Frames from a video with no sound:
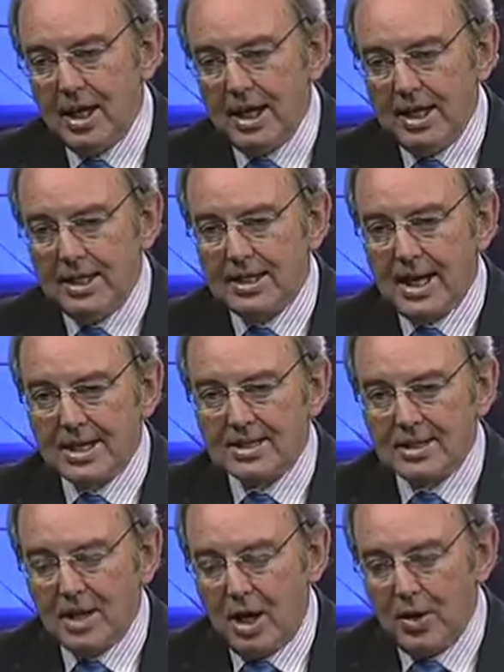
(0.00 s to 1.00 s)
He
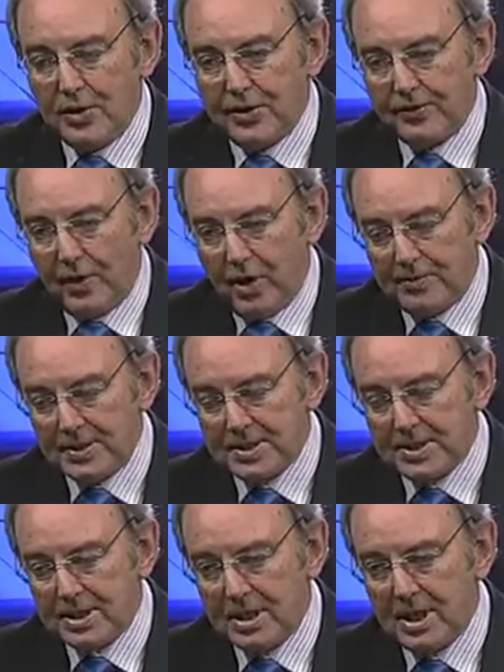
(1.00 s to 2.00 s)
takes an oath of
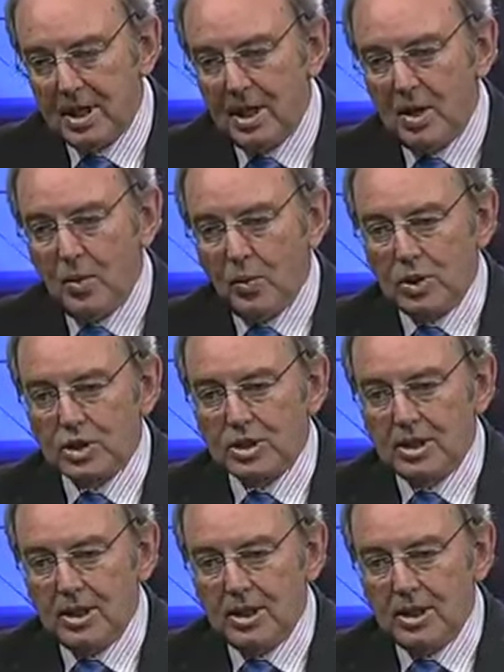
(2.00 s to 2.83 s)
office which